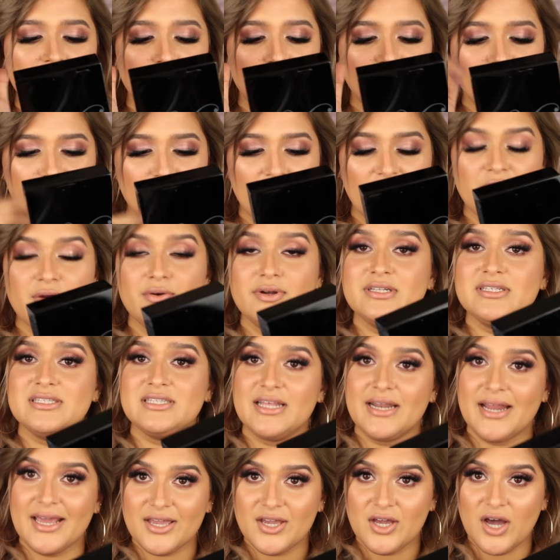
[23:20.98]
the fragrance
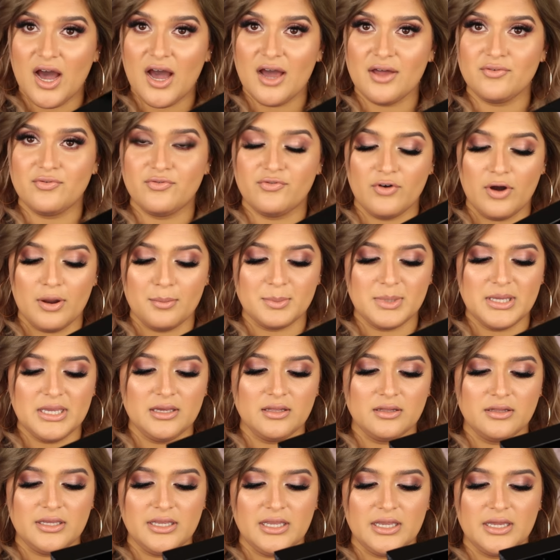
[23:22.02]
that I got from
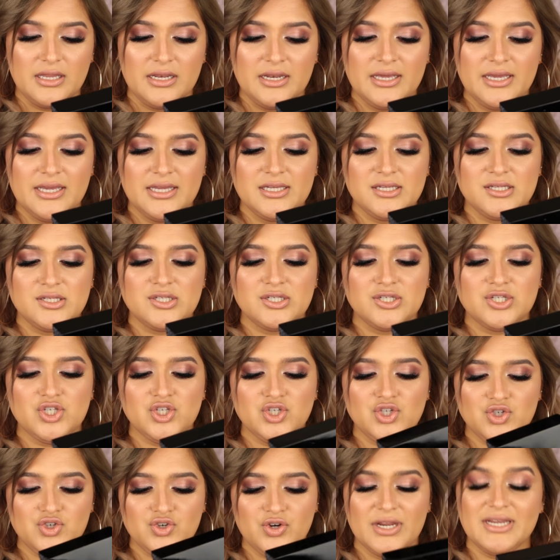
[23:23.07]
Kilian is
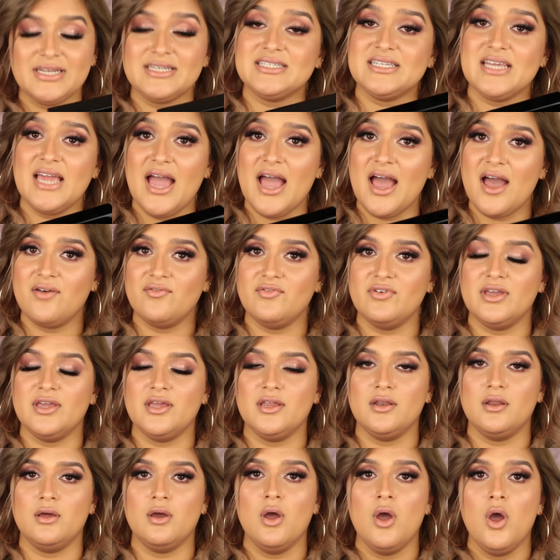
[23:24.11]
Straight to
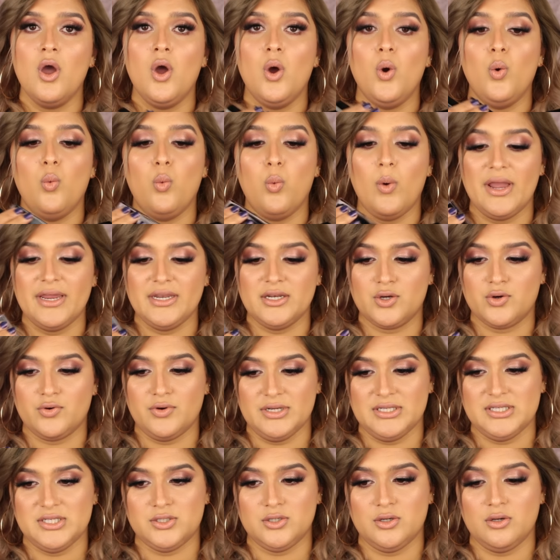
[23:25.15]
Heaven white
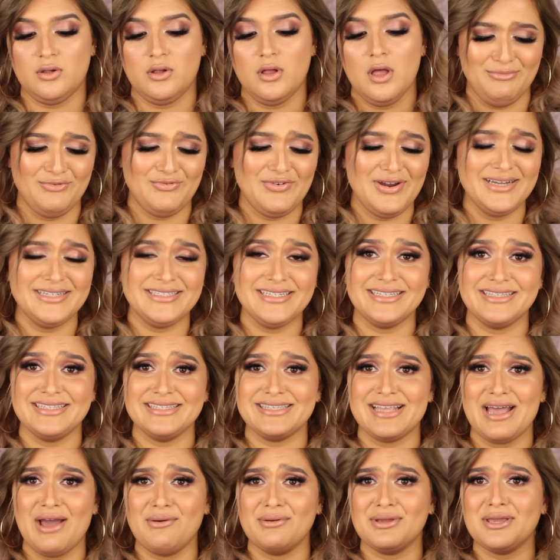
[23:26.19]
crystal. Before I take this
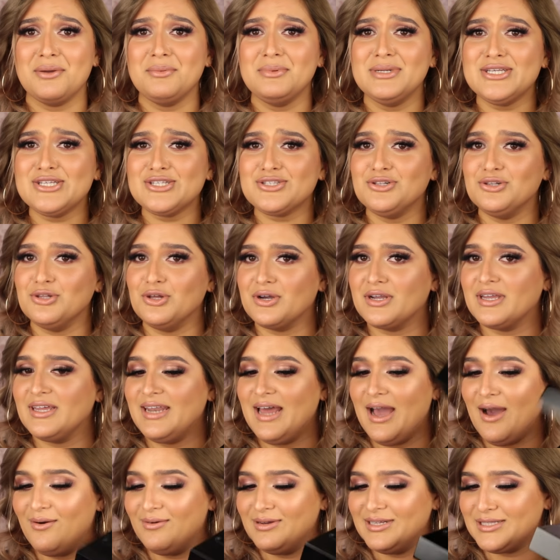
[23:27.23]
out, can we just look at
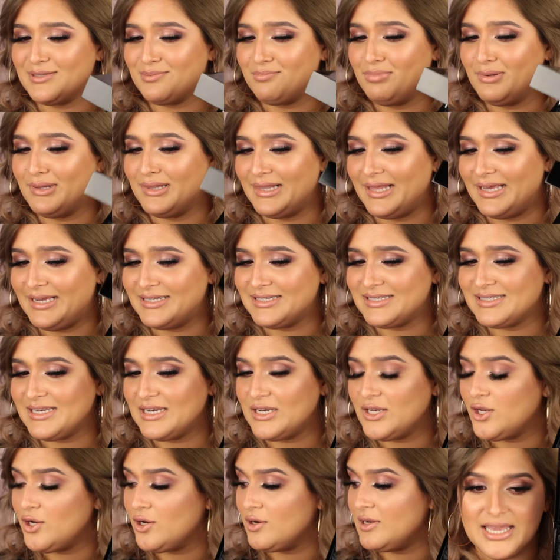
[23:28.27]
how it's placed in
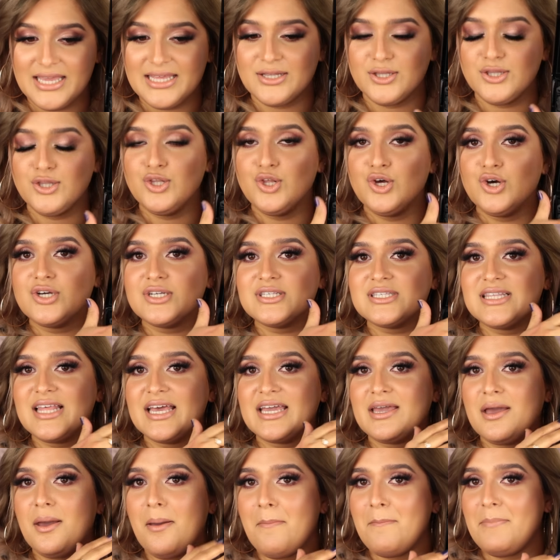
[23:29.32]
here? It looks
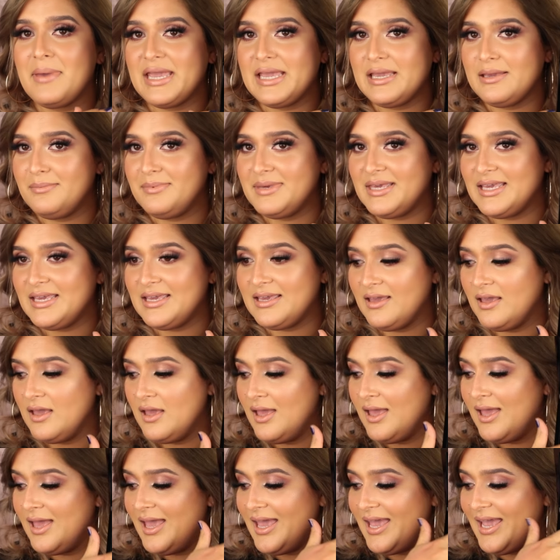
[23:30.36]
like a baby
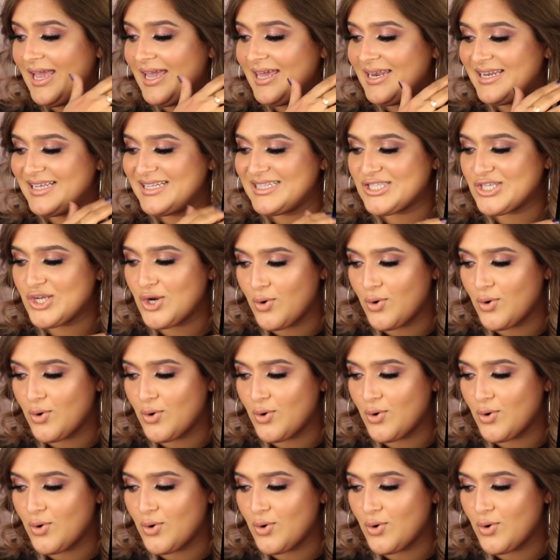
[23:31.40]
in its